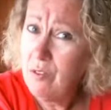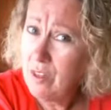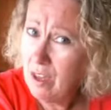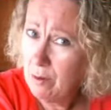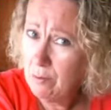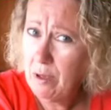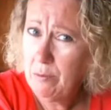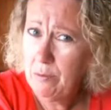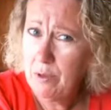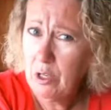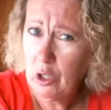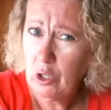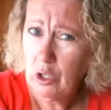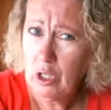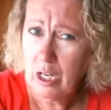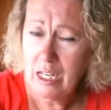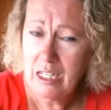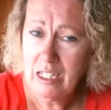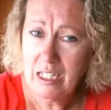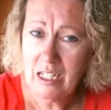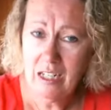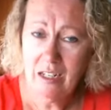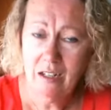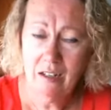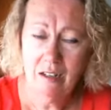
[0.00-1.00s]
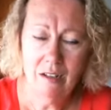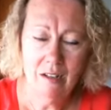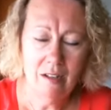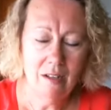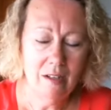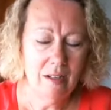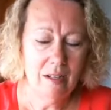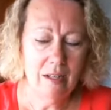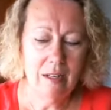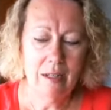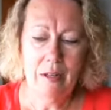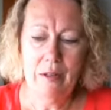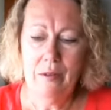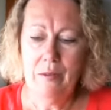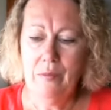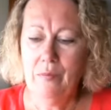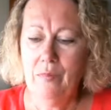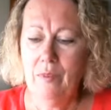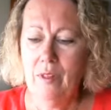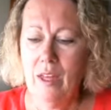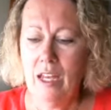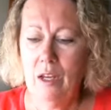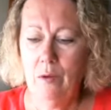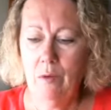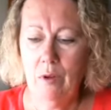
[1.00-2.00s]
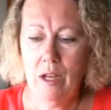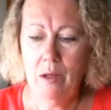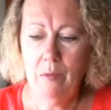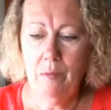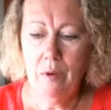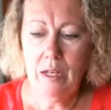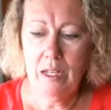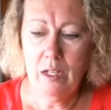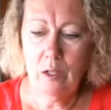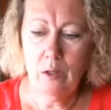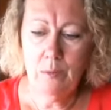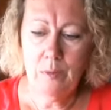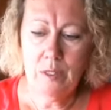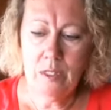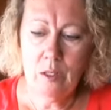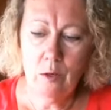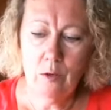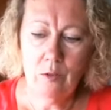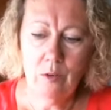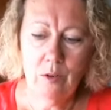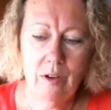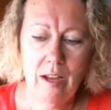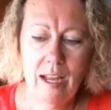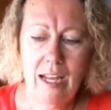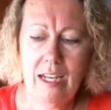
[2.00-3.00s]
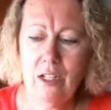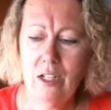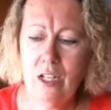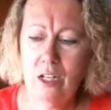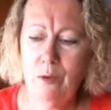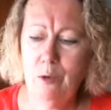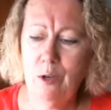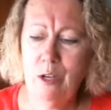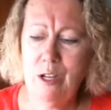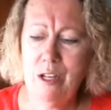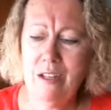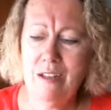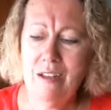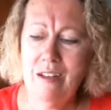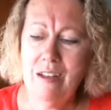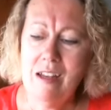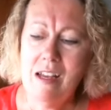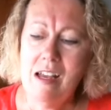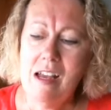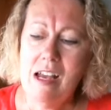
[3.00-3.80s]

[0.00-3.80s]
That might be a good idea. Anyway, buddy comes over. Hey, Donna Marie.